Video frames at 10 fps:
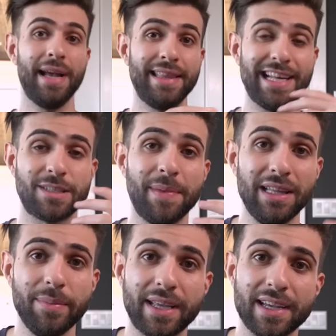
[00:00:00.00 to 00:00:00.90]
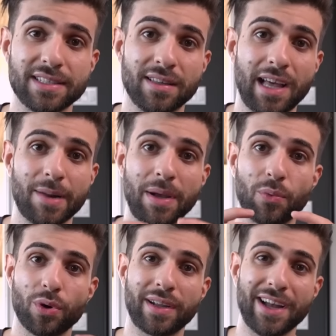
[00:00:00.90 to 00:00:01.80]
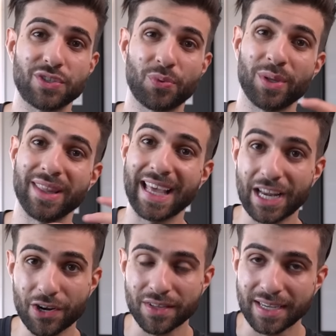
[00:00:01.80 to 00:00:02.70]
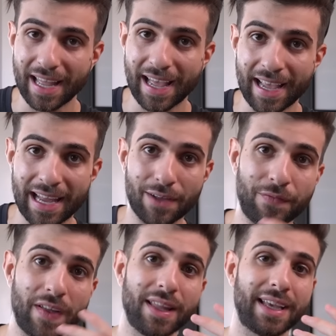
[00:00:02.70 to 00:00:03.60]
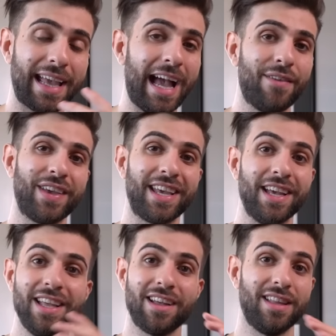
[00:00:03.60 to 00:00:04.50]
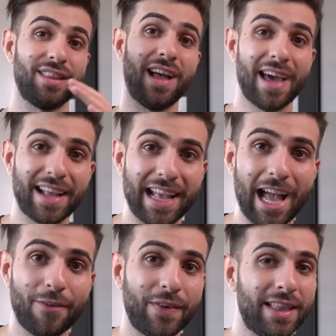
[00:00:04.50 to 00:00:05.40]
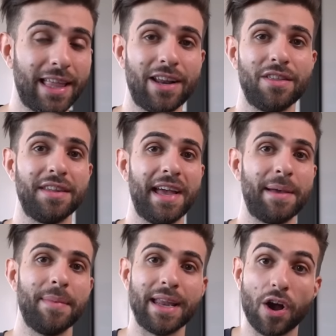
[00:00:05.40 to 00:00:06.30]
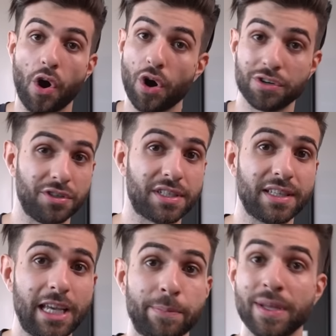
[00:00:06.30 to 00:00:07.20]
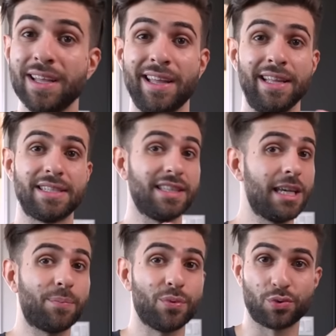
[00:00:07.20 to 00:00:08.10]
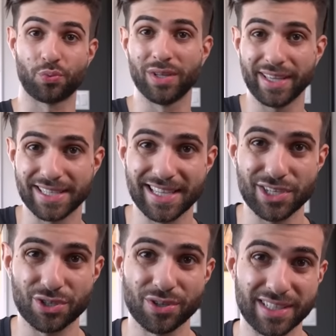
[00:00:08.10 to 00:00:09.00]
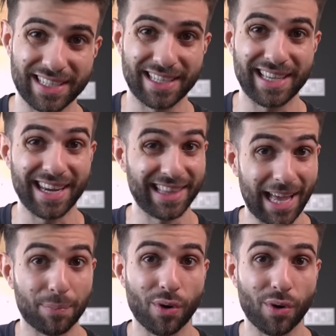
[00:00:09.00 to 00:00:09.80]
and that's mainly because a lot of my workouts were later in the day, and I felt like having a lot of caffeine later in the day made it harder to sleep, and sleep was really essential to getting that